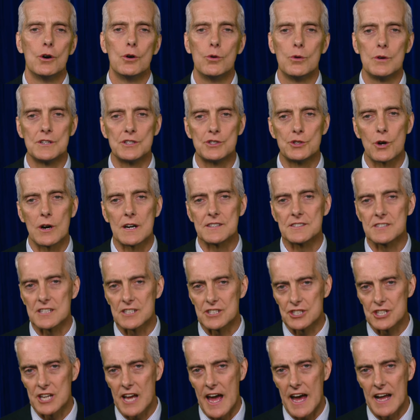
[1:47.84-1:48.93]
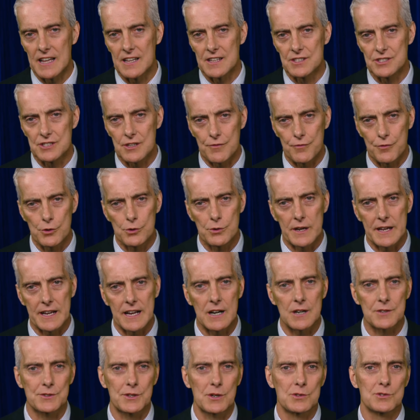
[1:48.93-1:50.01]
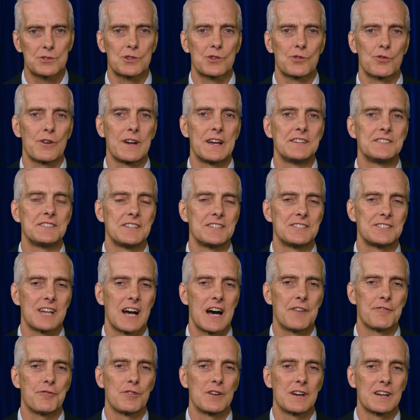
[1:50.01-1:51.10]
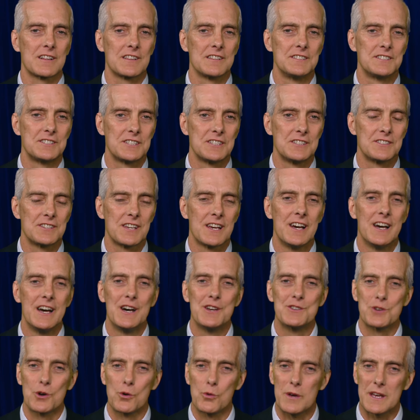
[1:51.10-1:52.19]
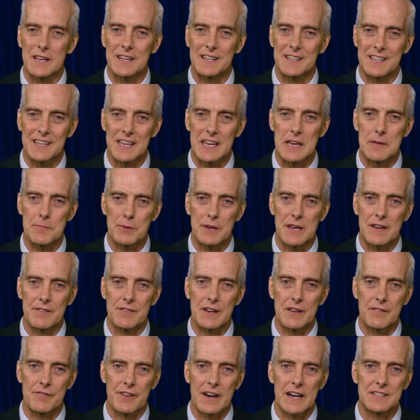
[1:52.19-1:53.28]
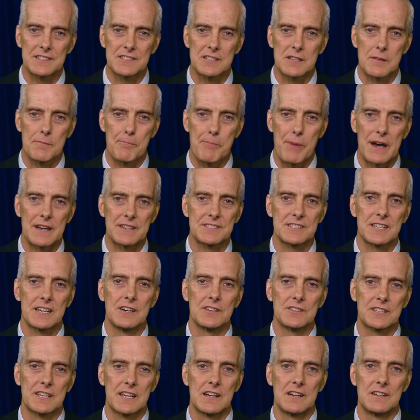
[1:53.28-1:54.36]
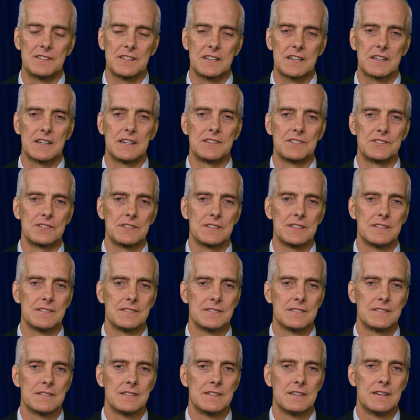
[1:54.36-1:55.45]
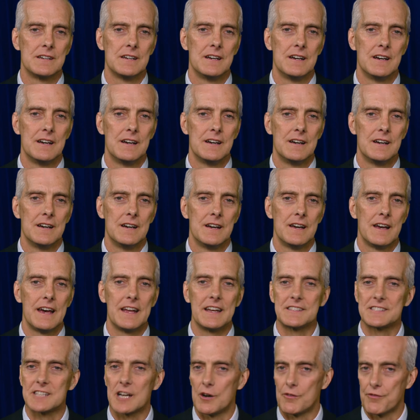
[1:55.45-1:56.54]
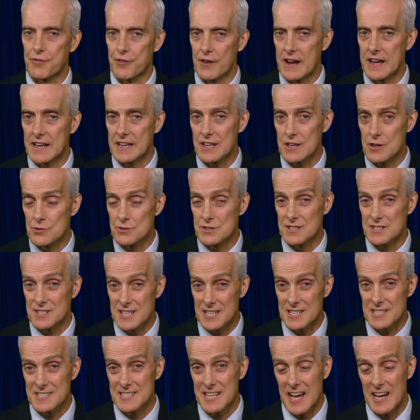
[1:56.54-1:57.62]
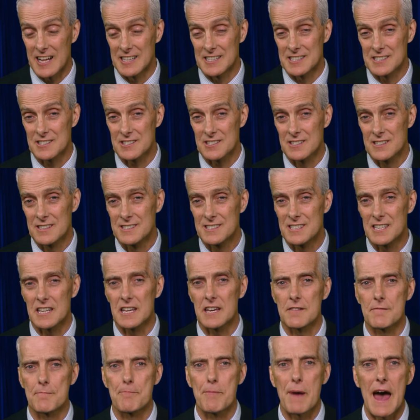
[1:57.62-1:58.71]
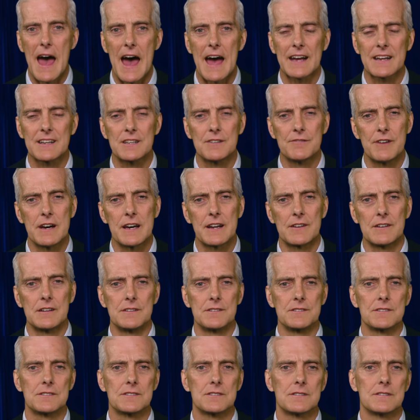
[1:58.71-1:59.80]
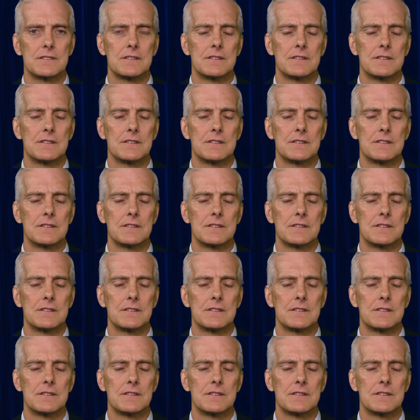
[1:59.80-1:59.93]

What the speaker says: who enjoys the challenge of rooting out those crazy software glitches so we can keep giving vets the best healthcare in the country. And it's how Frank uses his talents to give back to veterans.